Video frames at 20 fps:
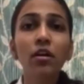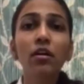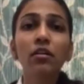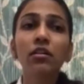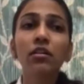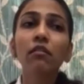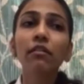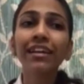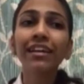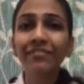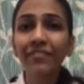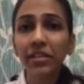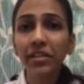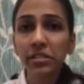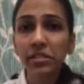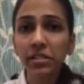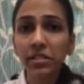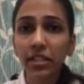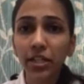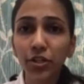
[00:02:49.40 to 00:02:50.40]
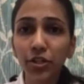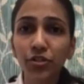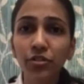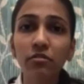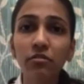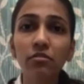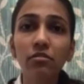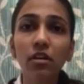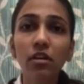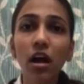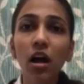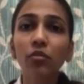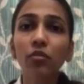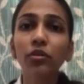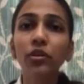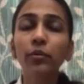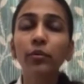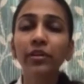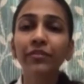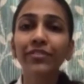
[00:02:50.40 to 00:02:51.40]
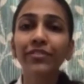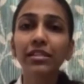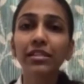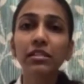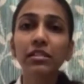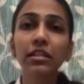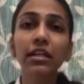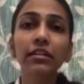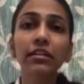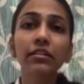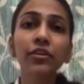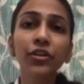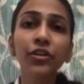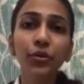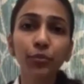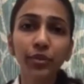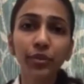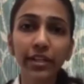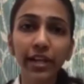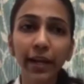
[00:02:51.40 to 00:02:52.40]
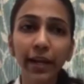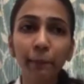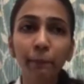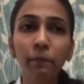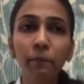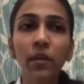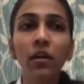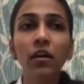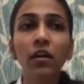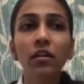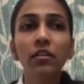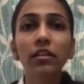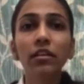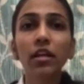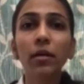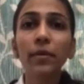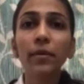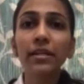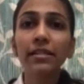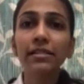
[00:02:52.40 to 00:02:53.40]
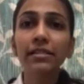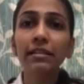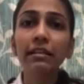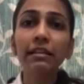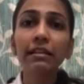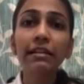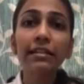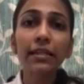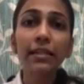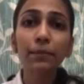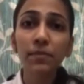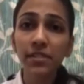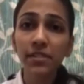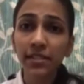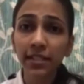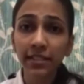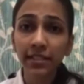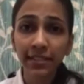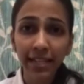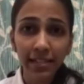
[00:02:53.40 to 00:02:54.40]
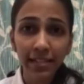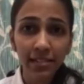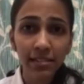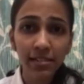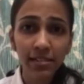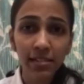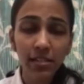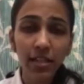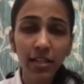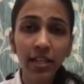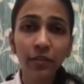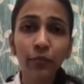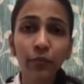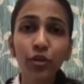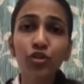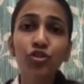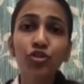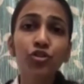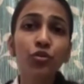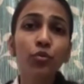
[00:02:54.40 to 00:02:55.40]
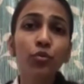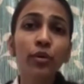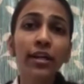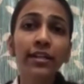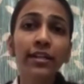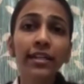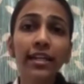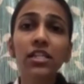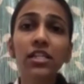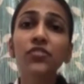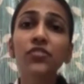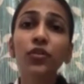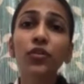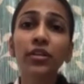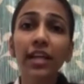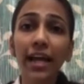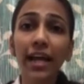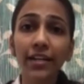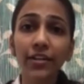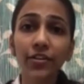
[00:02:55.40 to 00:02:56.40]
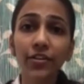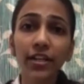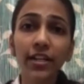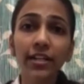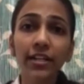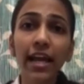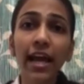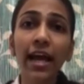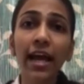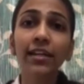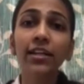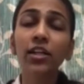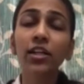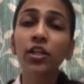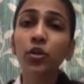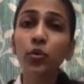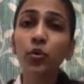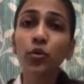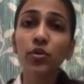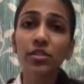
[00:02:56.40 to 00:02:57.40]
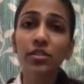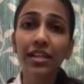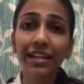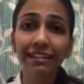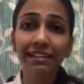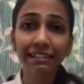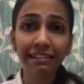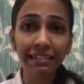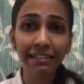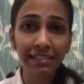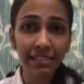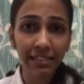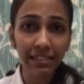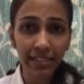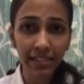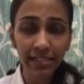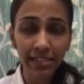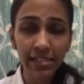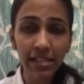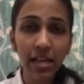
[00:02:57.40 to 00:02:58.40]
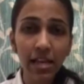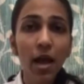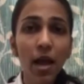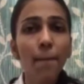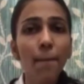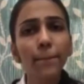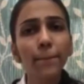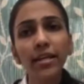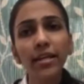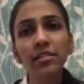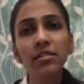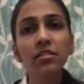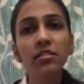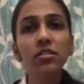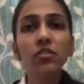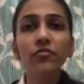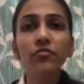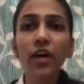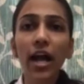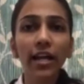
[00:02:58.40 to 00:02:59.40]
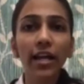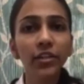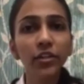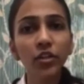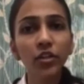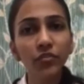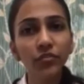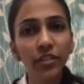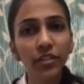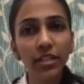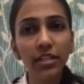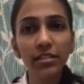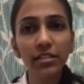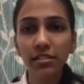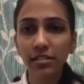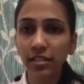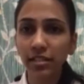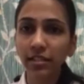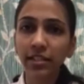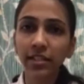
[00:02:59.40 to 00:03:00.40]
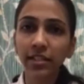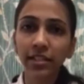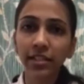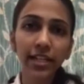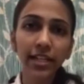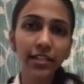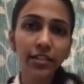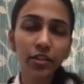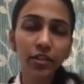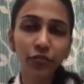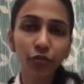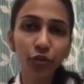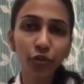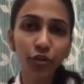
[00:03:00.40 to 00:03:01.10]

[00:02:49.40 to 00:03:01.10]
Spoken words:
Now, investigations. How do you investigate a UTI? There are basically dipstick tests in which you can test for nitrate and leukocyte esterase. Presence of either of these is an indicator for